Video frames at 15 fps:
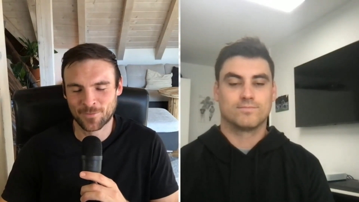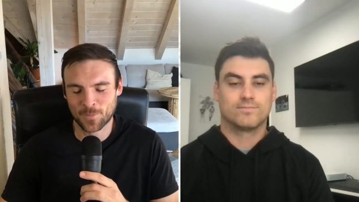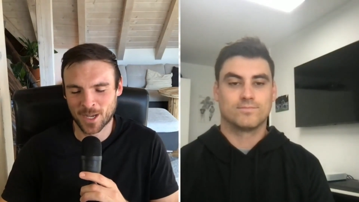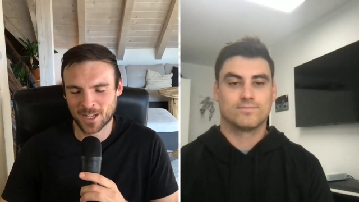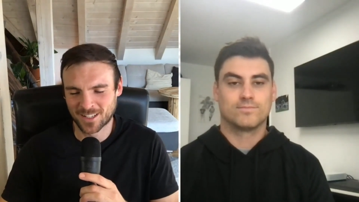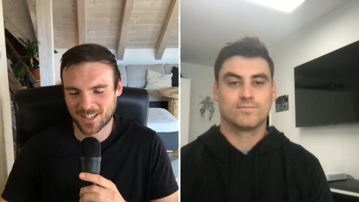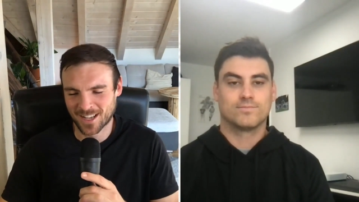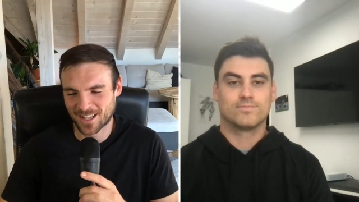
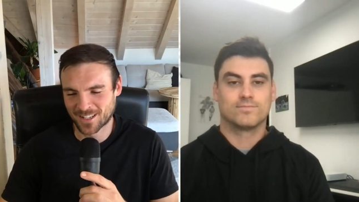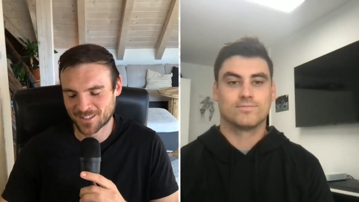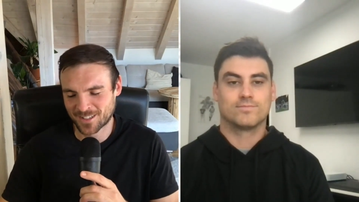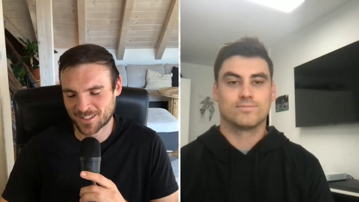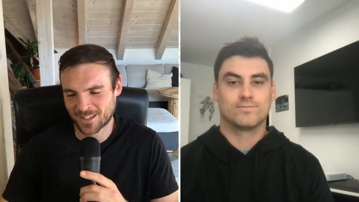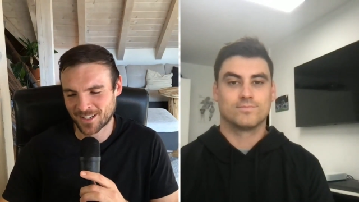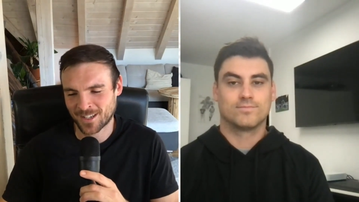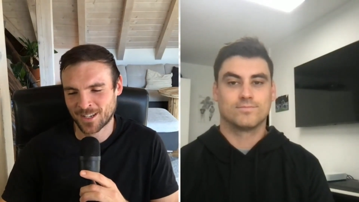
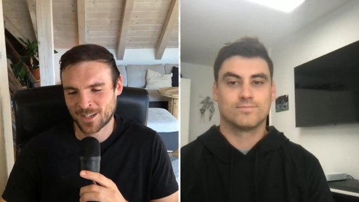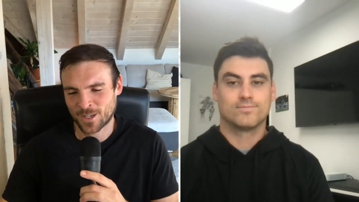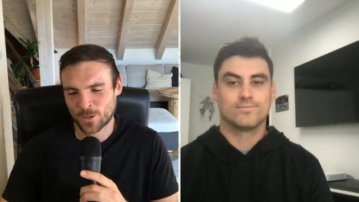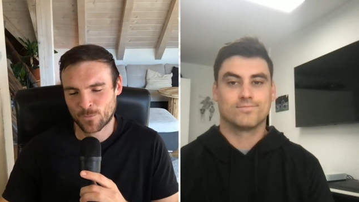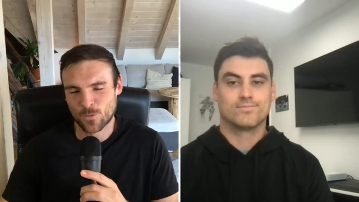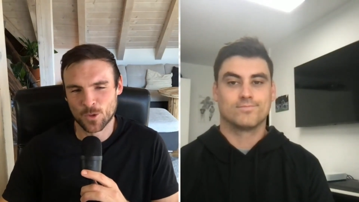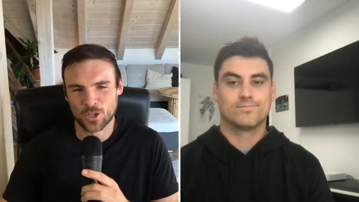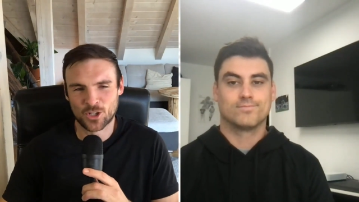Speaker 1: podcast
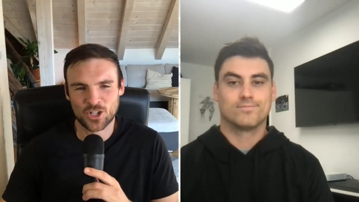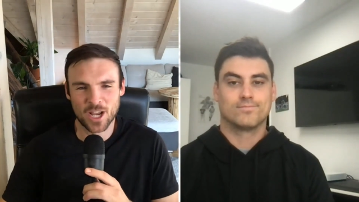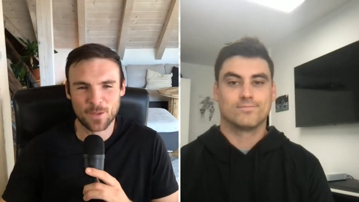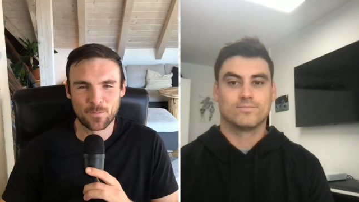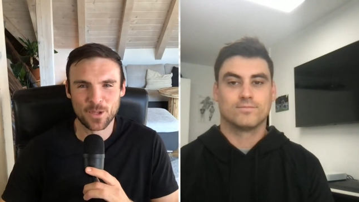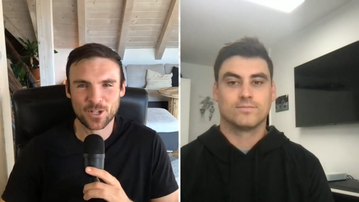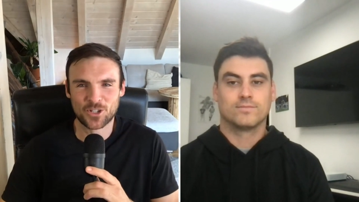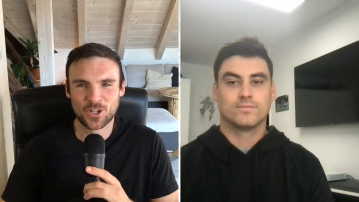for the
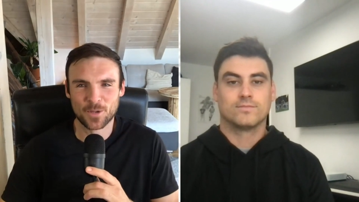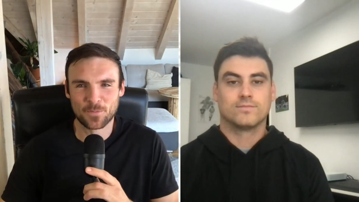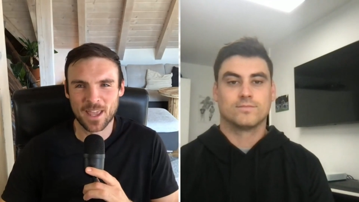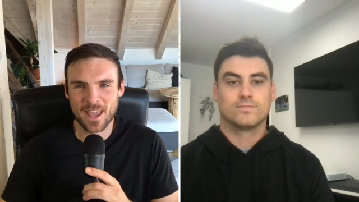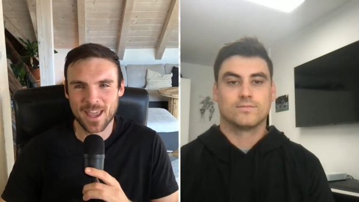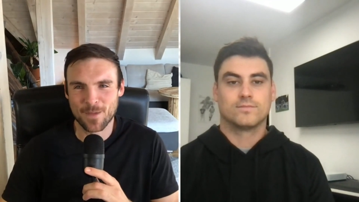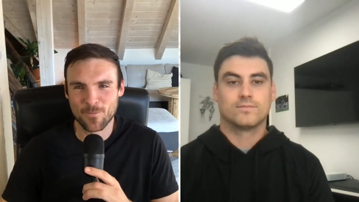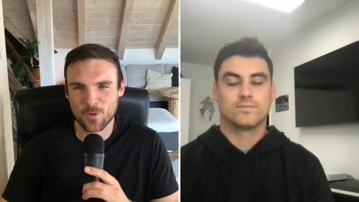championship
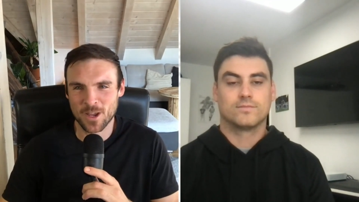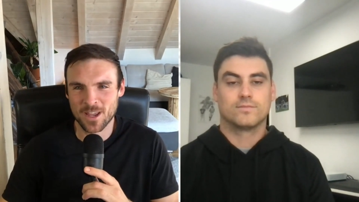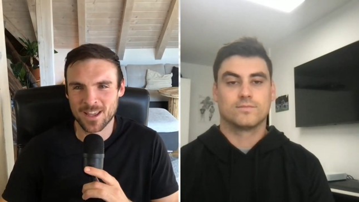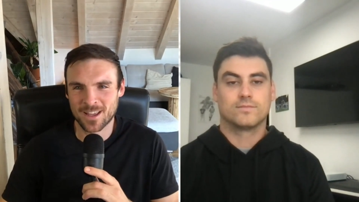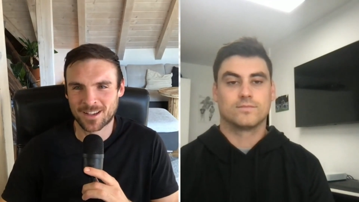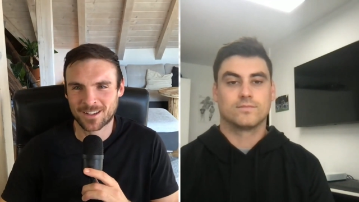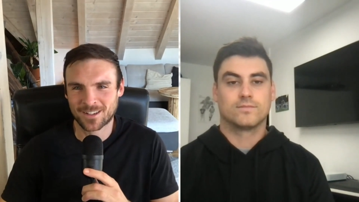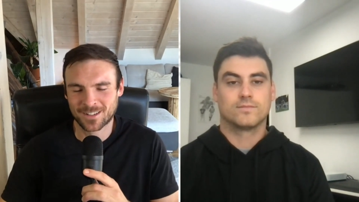game
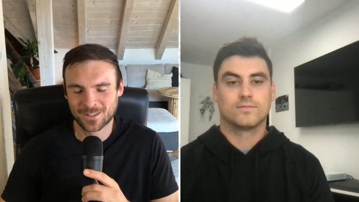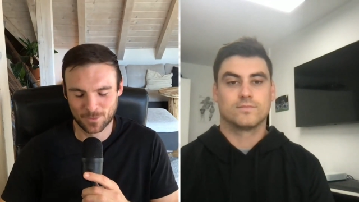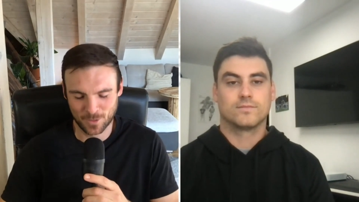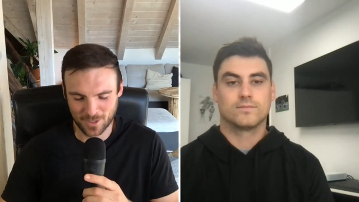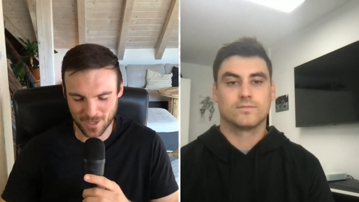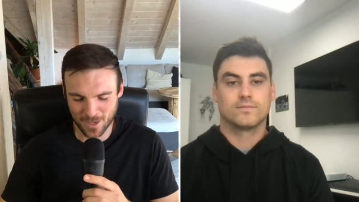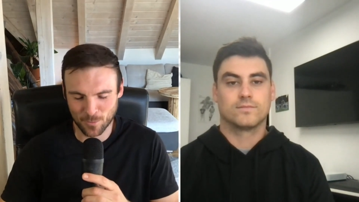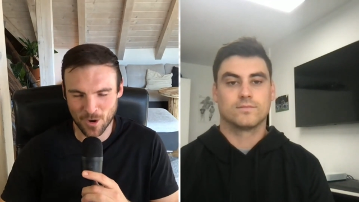week.
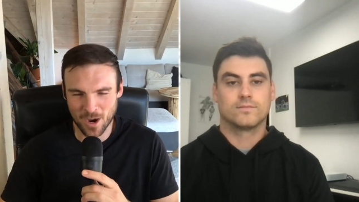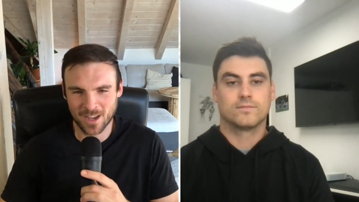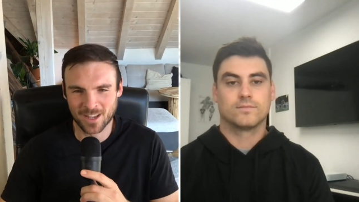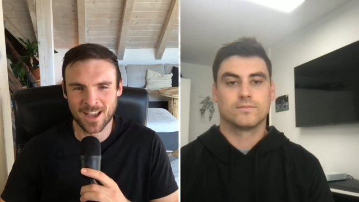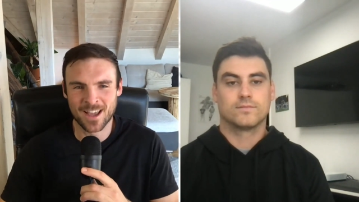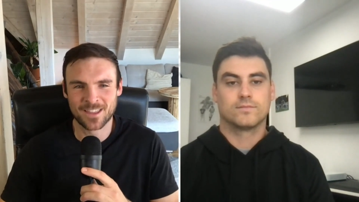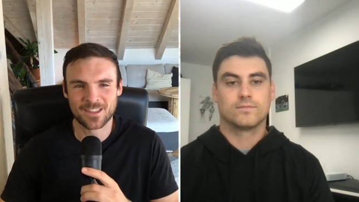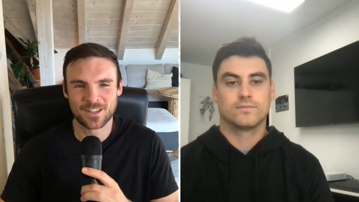What's up, Rye
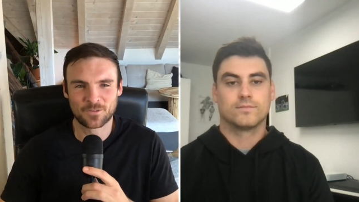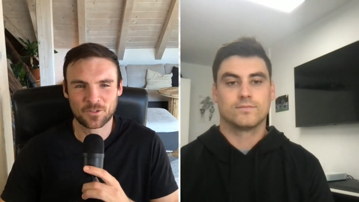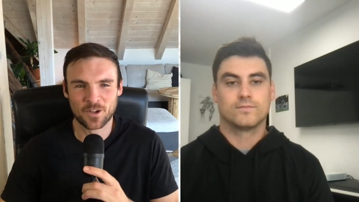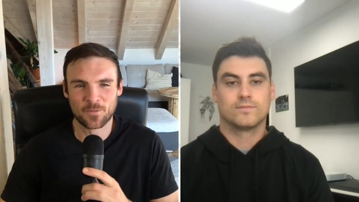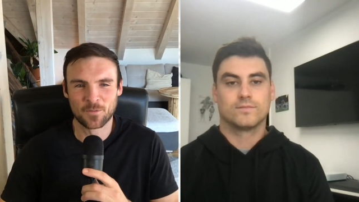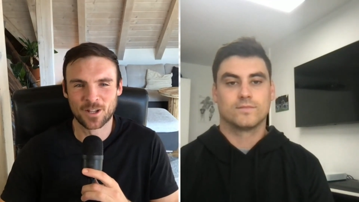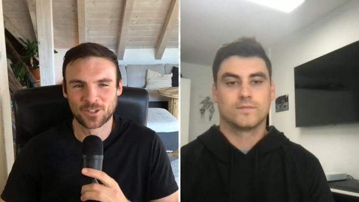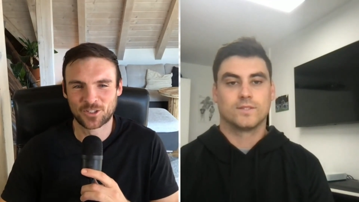Guy? Thanks for
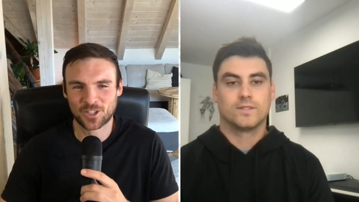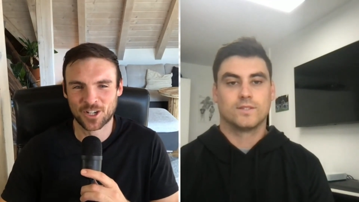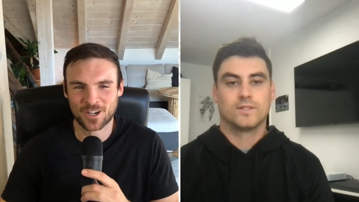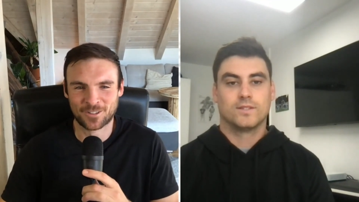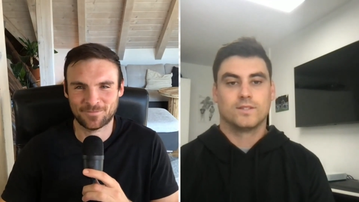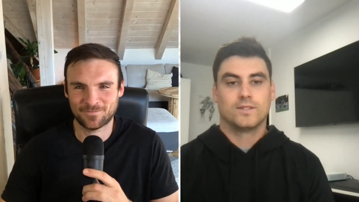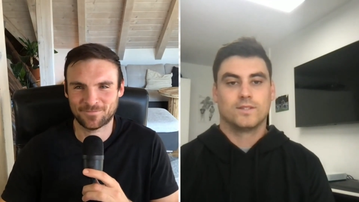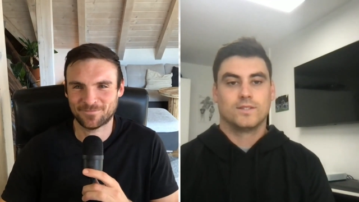coming on the
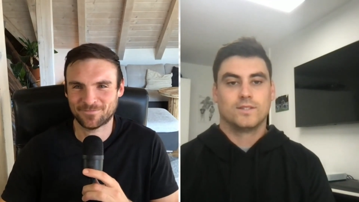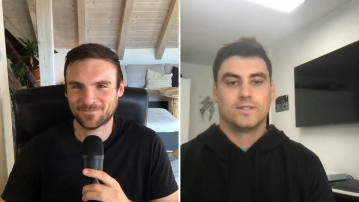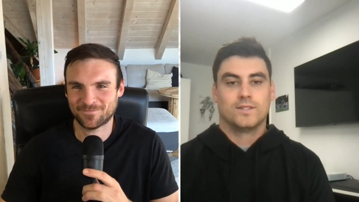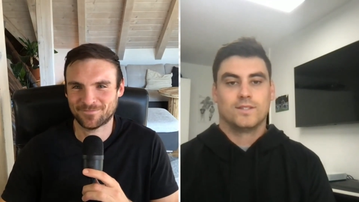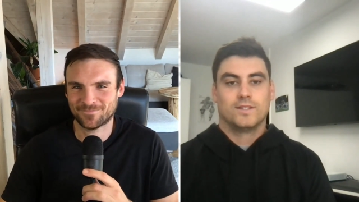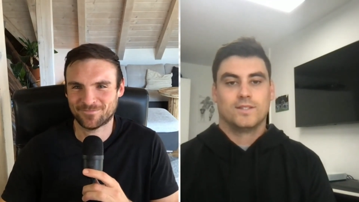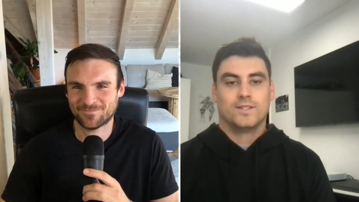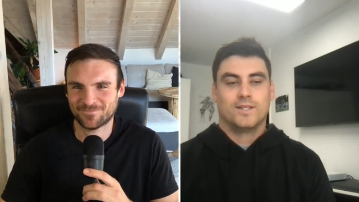show.
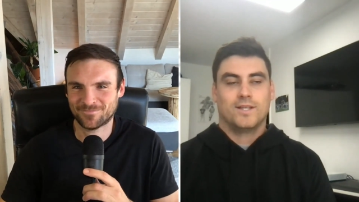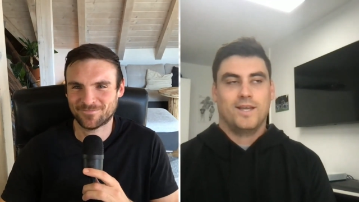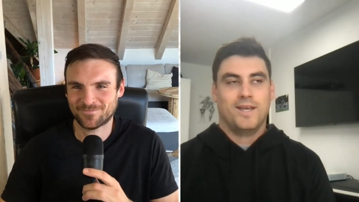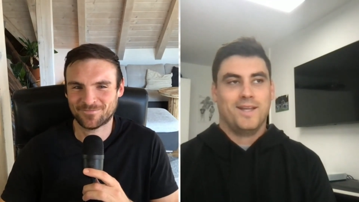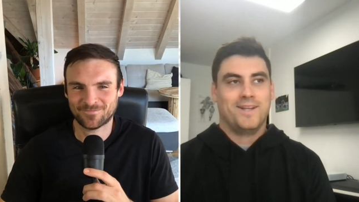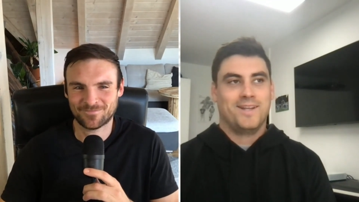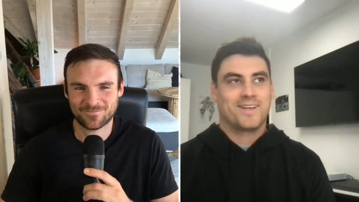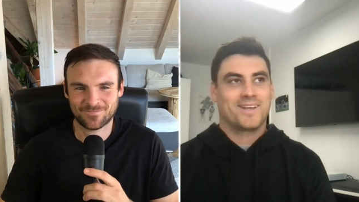
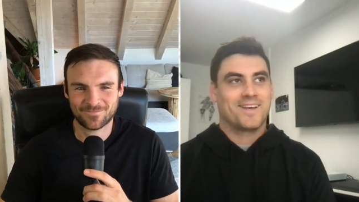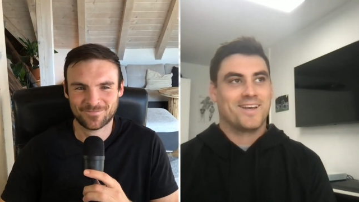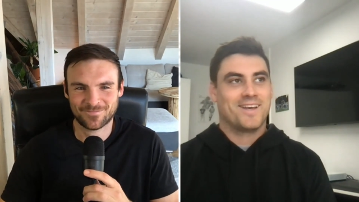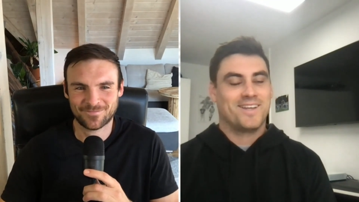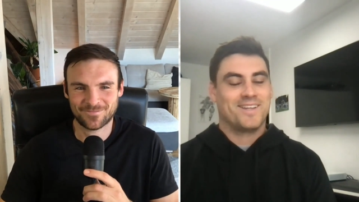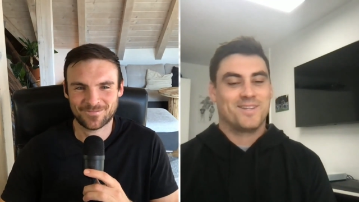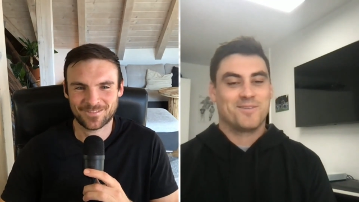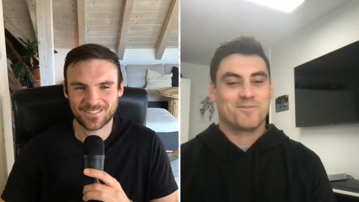
Speaker 2: Hey, Nick
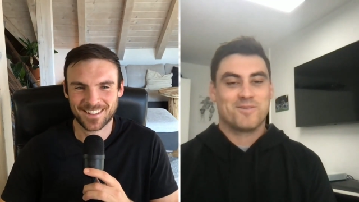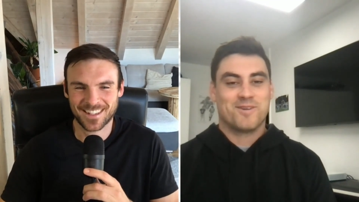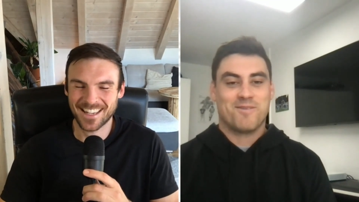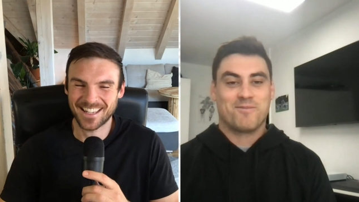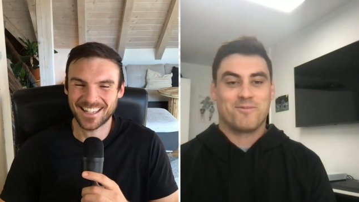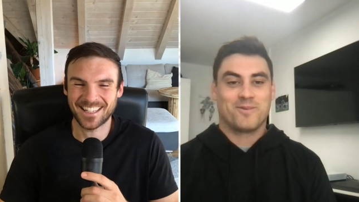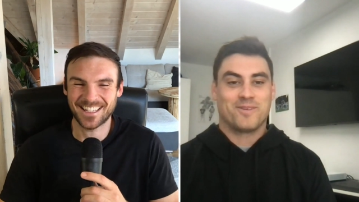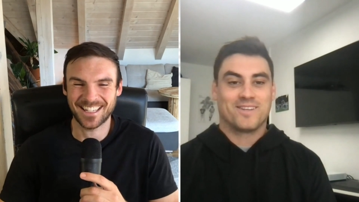Guy. Thanks for
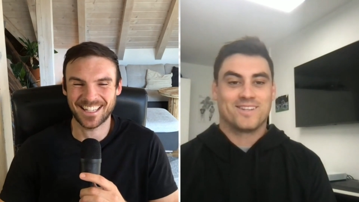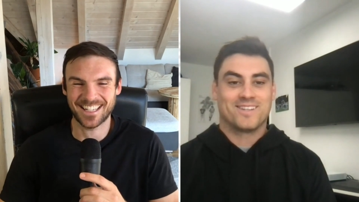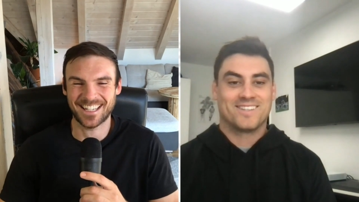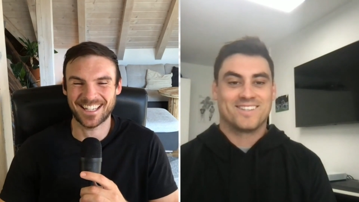having me.